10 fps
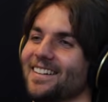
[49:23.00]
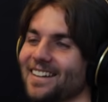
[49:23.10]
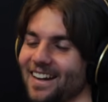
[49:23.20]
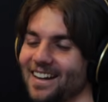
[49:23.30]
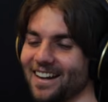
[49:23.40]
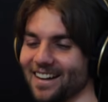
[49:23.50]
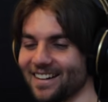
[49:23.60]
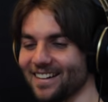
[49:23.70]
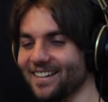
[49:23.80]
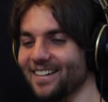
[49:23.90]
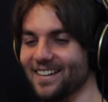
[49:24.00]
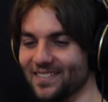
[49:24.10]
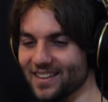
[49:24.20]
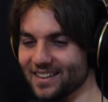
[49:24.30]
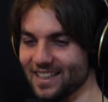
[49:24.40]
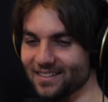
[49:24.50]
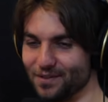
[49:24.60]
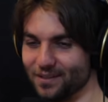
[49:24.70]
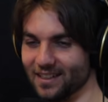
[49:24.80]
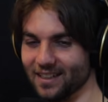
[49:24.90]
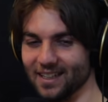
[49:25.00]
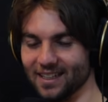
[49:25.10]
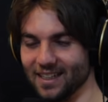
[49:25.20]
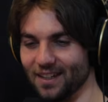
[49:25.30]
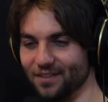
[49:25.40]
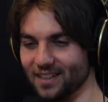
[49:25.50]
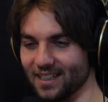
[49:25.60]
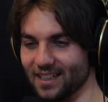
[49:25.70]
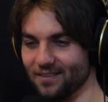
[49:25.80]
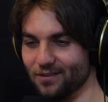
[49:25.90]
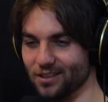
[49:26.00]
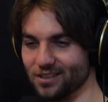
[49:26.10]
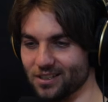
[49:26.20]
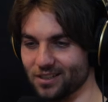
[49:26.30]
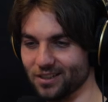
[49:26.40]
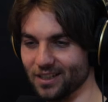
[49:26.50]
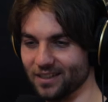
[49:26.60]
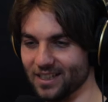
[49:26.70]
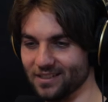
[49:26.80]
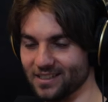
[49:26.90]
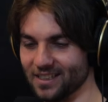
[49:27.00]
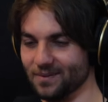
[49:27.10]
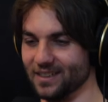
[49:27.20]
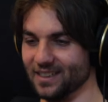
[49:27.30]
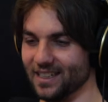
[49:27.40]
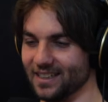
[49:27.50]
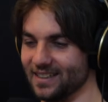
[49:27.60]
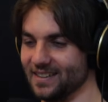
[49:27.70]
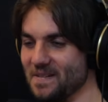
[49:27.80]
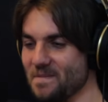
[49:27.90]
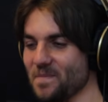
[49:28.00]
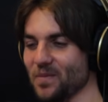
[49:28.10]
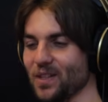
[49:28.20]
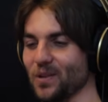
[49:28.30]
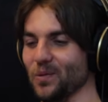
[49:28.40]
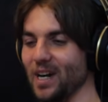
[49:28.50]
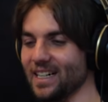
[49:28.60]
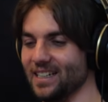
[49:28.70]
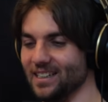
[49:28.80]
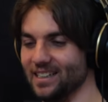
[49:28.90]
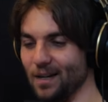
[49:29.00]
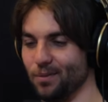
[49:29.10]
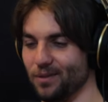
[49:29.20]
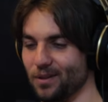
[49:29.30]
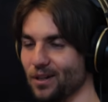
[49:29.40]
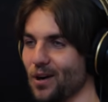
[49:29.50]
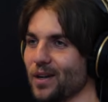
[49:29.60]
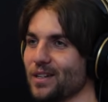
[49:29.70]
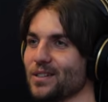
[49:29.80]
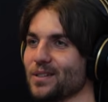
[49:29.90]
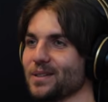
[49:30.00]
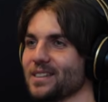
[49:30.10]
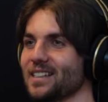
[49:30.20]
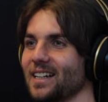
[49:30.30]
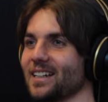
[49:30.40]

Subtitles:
Yeah. But that was fun. I feel like I wasn't sure if that was going to be like the right depth to go into with sound